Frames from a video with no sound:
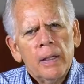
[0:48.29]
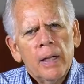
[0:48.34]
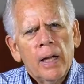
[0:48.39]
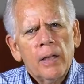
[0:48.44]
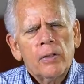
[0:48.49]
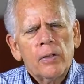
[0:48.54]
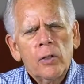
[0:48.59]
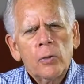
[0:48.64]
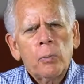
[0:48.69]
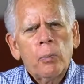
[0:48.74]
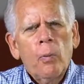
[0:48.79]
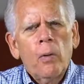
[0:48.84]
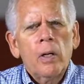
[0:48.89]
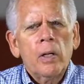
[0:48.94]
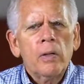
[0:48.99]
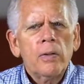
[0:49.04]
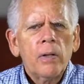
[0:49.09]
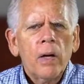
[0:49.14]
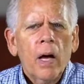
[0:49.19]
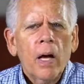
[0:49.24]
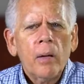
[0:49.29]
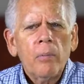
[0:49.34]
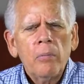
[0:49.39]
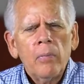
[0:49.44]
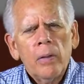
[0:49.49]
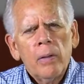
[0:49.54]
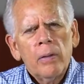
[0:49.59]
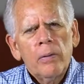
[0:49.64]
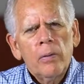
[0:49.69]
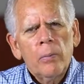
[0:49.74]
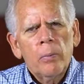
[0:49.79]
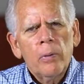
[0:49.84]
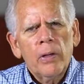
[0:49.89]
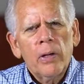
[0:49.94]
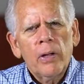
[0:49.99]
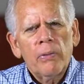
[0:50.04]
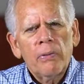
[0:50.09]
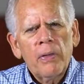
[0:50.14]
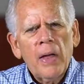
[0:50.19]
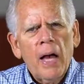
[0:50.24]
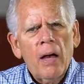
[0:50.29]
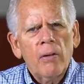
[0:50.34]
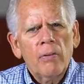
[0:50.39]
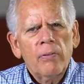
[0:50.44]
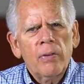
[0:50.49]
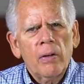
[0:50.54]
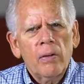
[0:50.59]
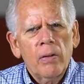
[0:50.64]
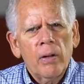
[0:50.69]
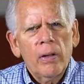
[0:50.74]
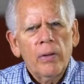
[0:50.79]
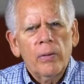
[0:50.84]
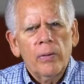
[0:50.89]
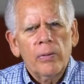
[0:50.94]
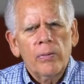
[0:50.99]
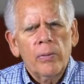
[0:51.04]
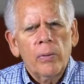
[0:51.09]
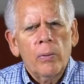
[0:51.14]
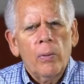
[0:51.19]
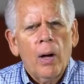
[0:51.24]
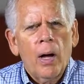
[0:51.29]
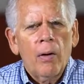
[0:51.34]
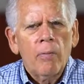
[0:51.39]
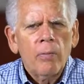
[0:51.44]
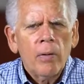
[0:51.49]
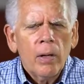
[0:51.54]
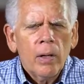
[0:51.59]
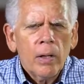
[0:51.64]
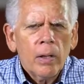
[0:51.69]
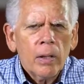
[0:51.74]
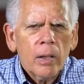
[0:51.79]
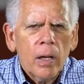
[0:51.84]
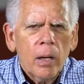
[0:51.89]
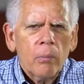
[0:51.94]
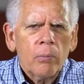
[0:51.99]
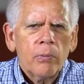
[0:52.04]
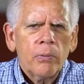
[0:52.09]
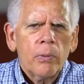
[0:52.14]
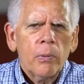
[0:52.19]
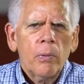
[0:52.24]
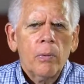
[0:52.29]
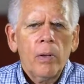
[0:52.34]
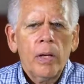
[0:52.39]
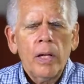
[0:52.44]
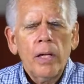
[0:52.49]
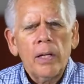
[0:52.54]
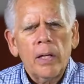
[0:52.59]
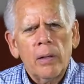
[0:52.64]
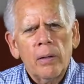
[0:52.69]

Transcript: At this point in time, there have been 1,000 leaders who have come through LEAD,